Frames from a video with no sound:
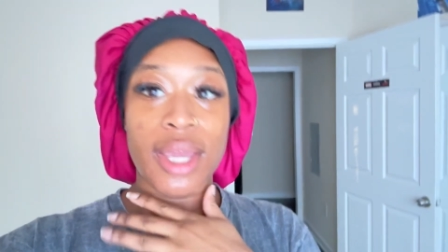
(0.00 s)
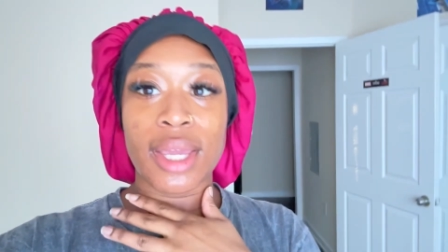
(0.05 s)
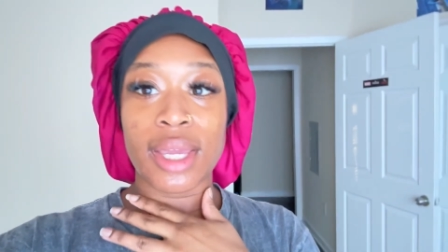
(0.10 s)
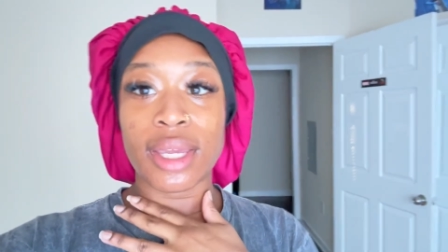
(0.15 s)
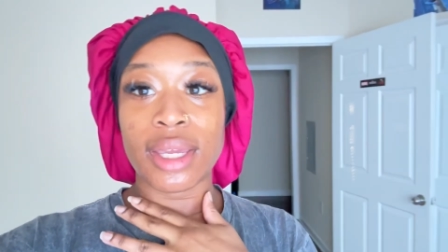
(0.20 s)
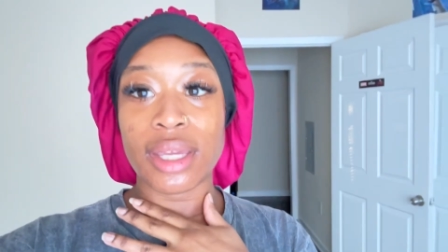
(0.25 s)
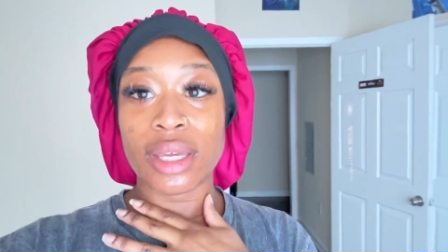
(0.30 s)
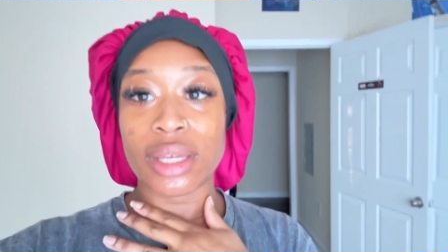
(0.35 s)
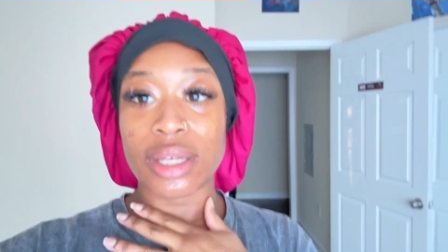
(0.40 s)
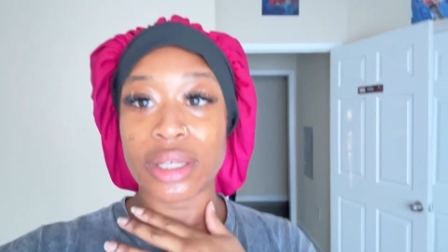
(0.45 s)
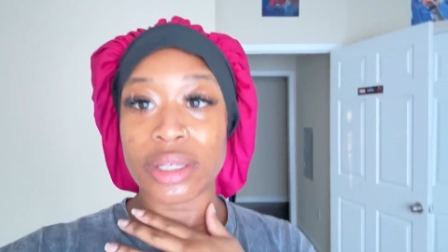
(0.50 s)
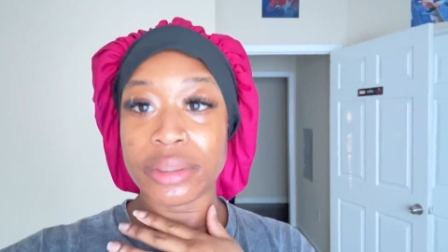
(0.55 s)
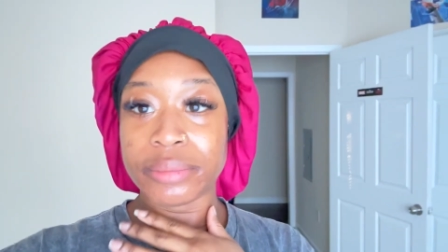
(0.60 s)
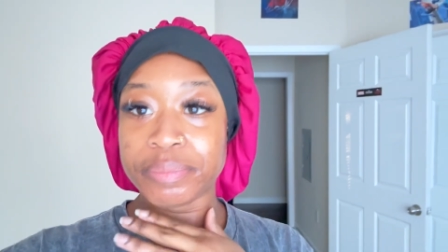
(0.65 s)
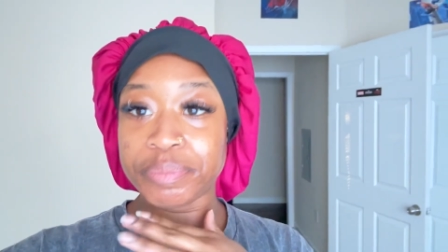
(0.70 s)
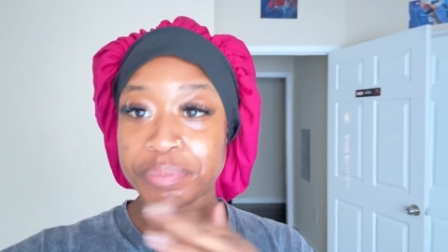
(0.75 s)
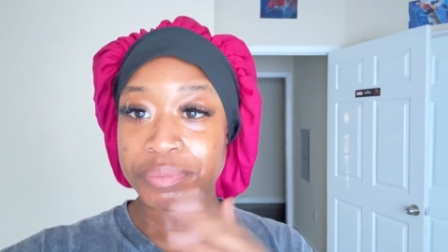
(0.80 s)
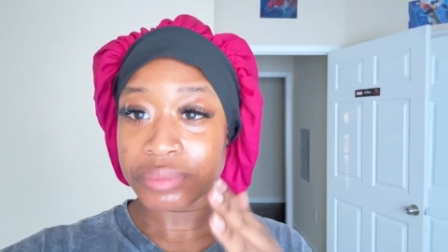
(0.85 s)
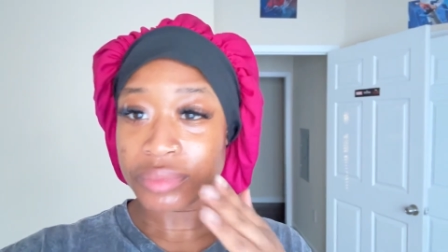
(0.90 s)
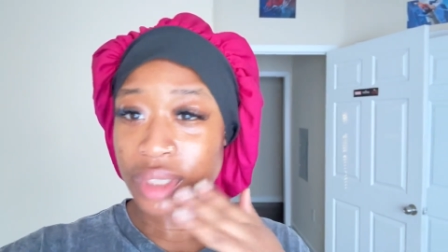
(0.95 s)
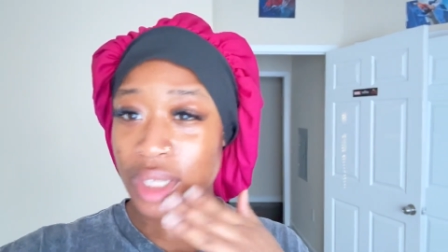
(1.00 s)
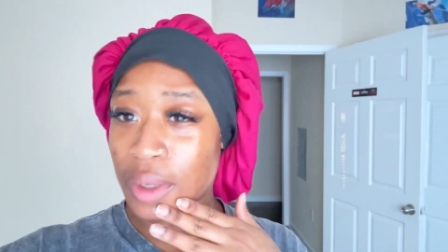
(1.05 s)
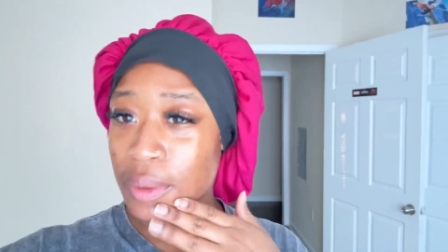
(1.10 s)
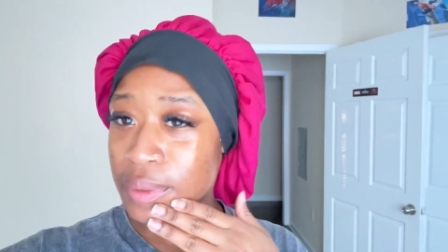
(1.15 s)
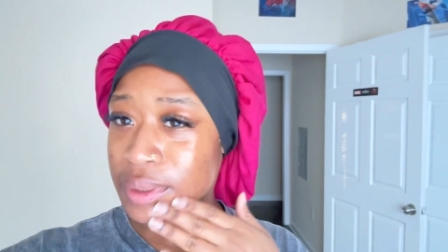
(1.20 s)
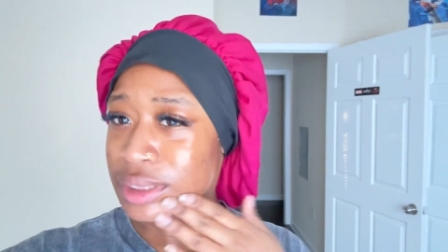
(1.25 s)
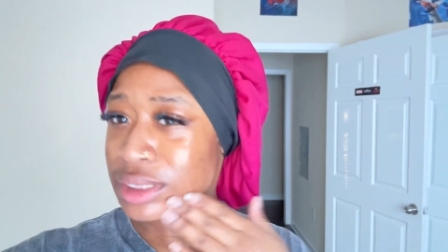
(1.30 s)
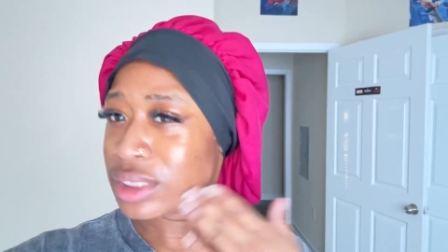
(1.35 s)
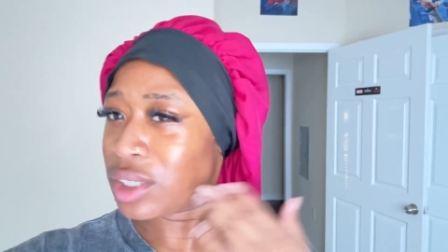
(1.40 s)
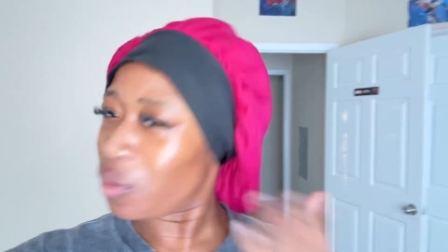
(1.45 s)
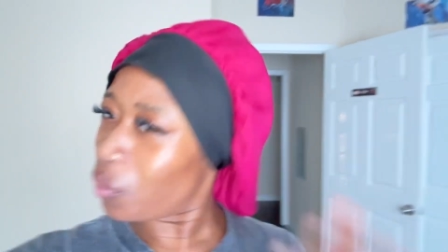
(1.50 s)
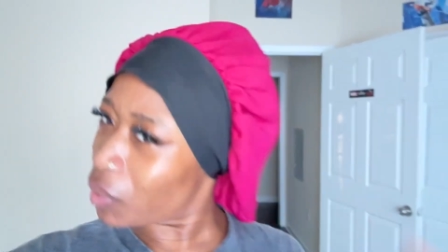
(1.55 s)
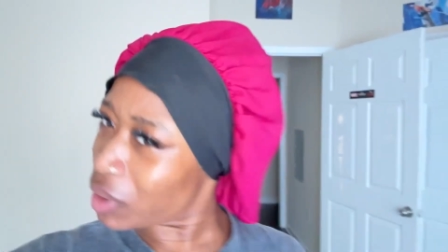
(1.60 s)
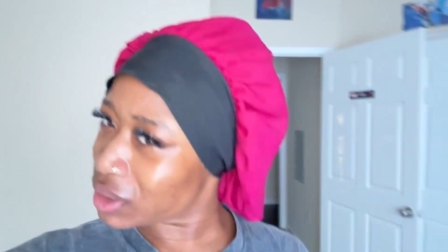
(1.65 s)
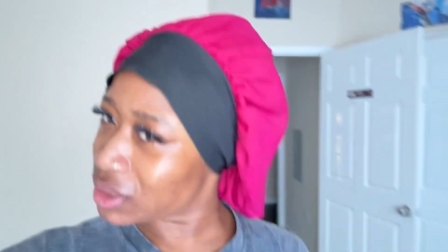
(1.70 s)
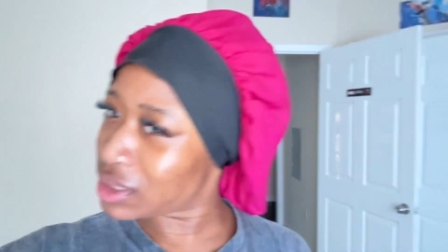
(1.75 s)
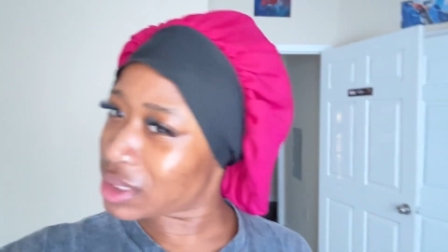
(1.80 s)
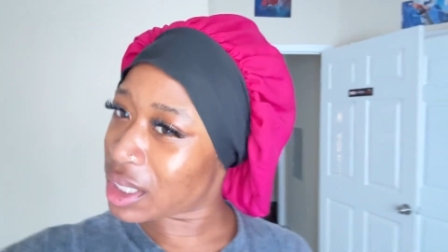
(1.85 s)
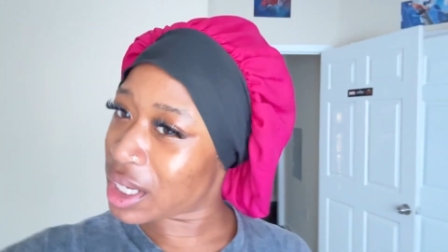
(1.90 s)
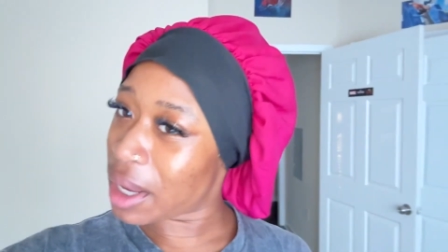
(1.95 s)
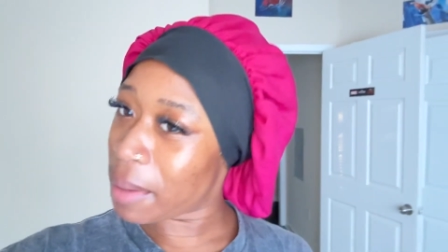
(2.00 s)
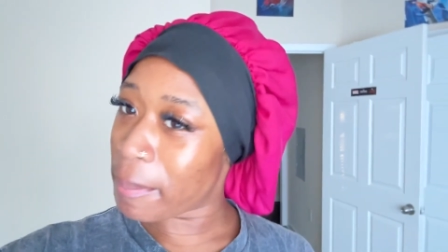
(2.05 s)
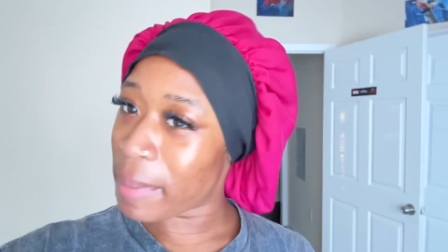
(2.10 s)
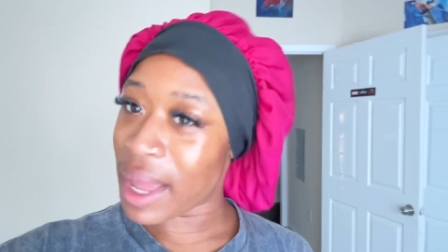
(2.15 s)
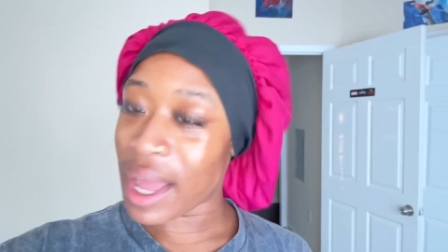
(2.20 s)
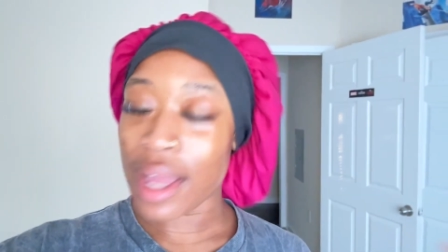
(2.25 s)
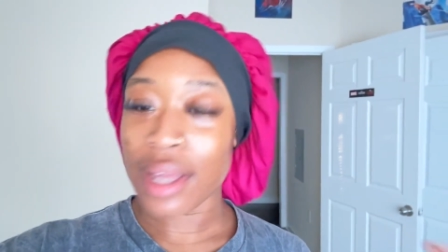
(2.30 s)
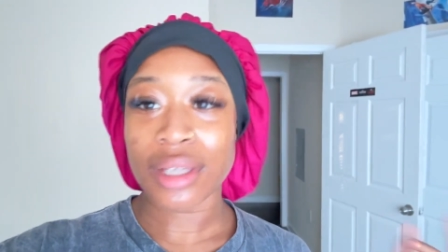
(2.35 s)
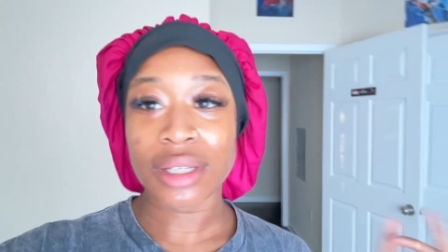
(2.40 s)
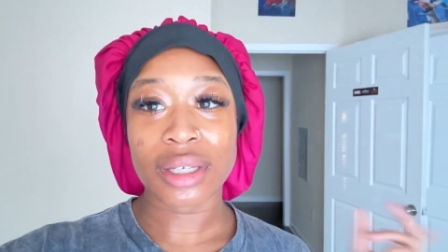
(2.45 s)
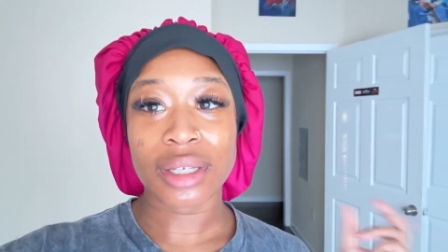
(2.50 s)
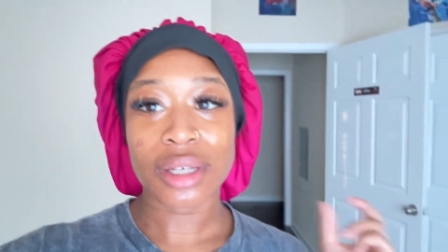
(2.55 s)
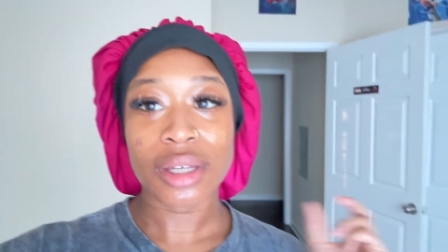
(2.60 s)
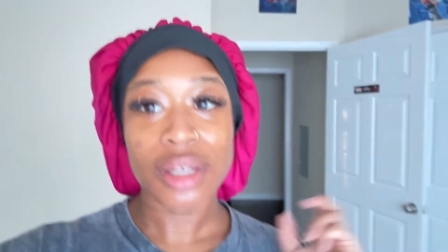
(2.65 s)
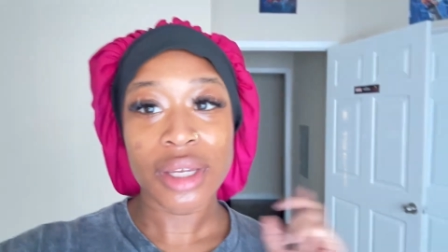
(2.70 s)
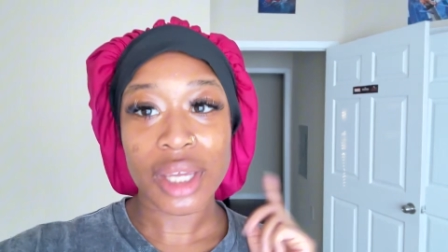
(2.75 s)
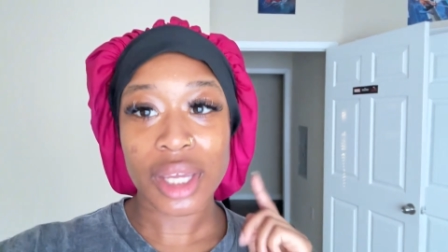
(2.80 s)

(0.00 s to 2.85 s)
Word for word: and I was going to come back